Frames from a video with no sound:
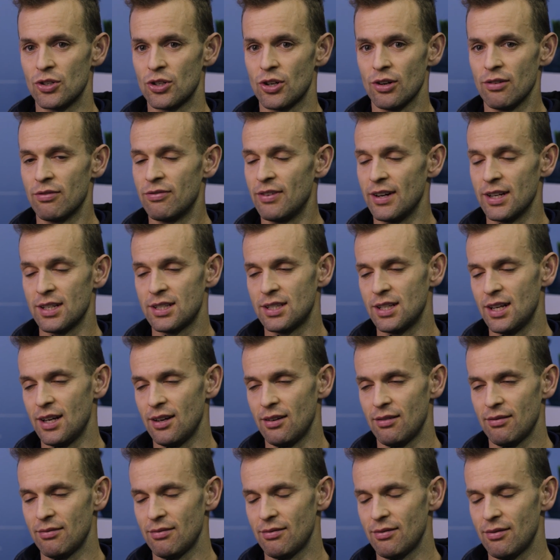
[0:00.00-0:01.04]
just got to face that
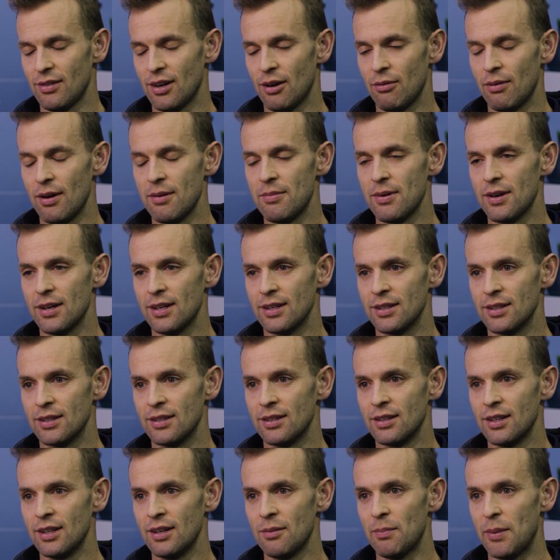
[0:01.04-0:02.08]
a wee bit and
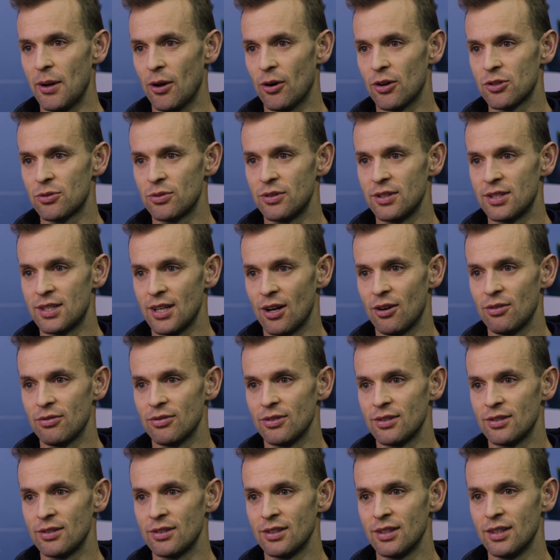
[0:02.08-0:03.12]
be honest with yourself.
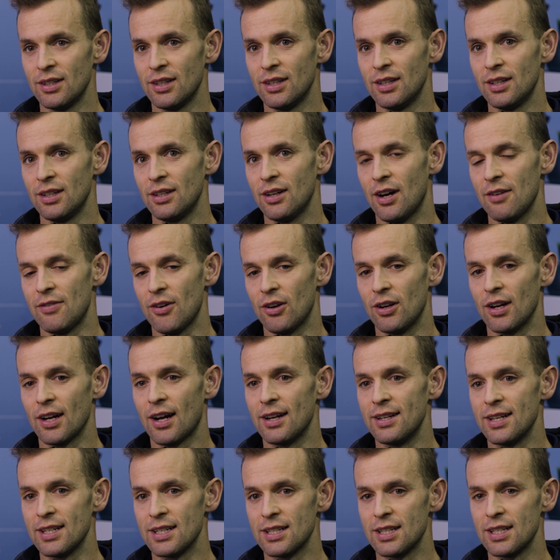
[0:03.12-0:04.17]
And I felt like
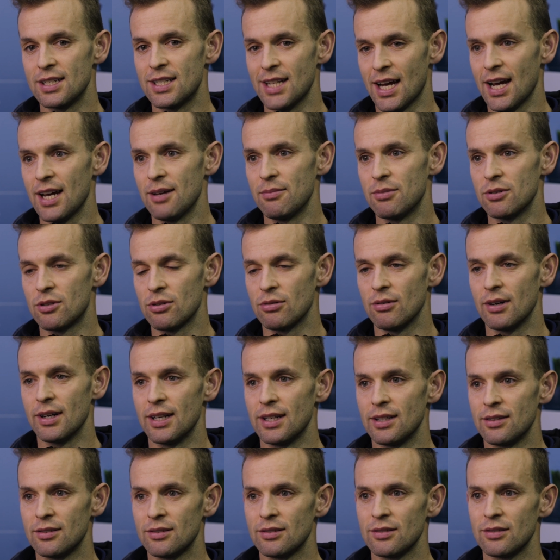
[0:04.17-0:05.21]
I needed a day
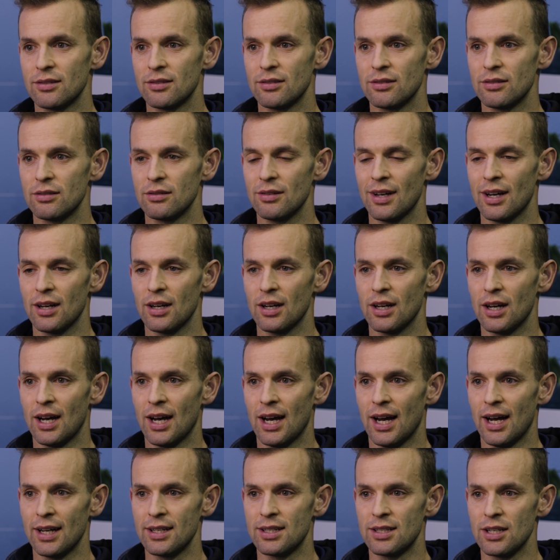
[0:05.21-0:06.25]
between
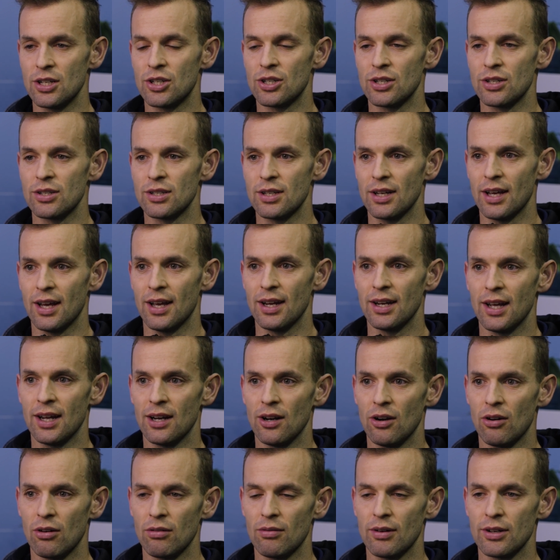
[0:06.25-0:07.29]
hard sessions
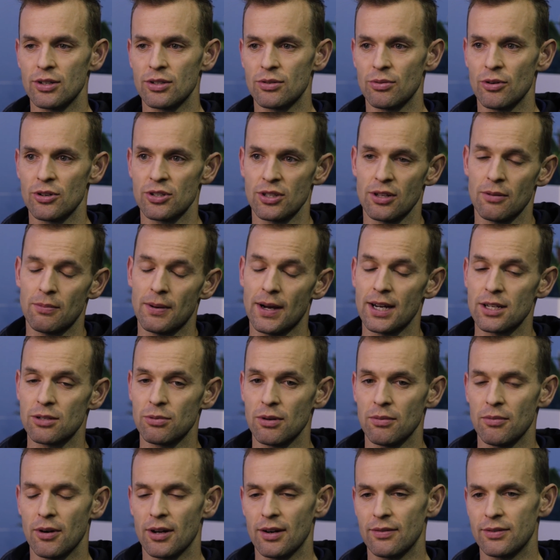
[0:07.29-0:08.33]
and long ones, whereas in the past
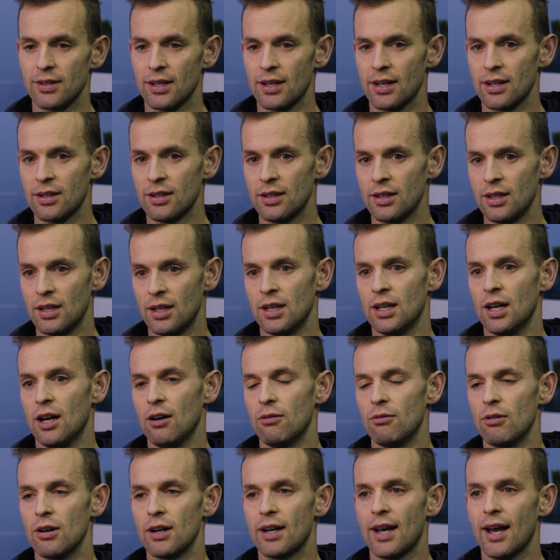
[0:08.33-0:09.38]
we might have done a
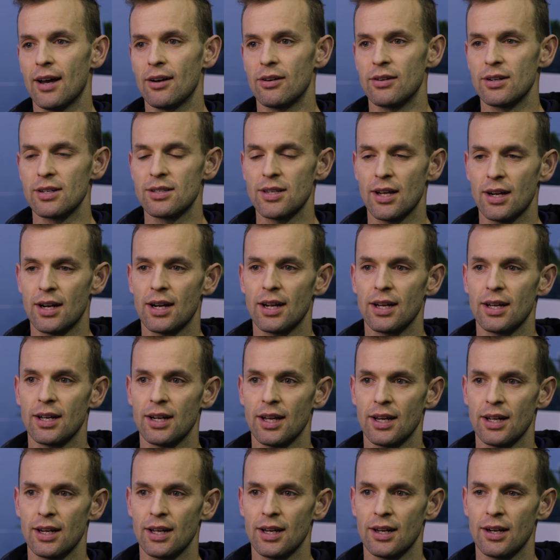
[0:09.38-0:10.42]
workout on a Saturday
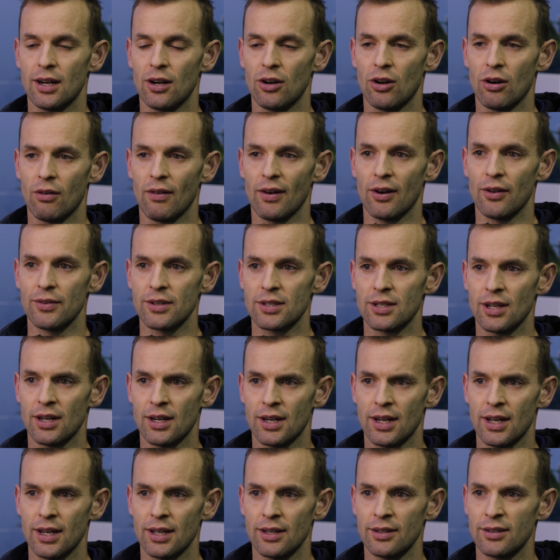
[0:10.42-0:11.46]
and a long run on the
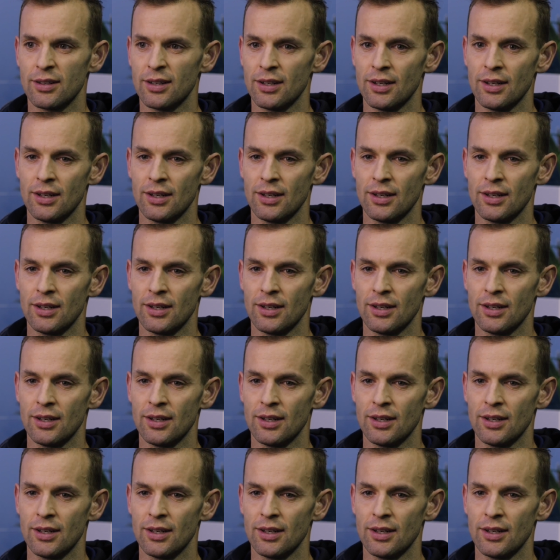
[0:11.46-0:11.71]
Sunday. And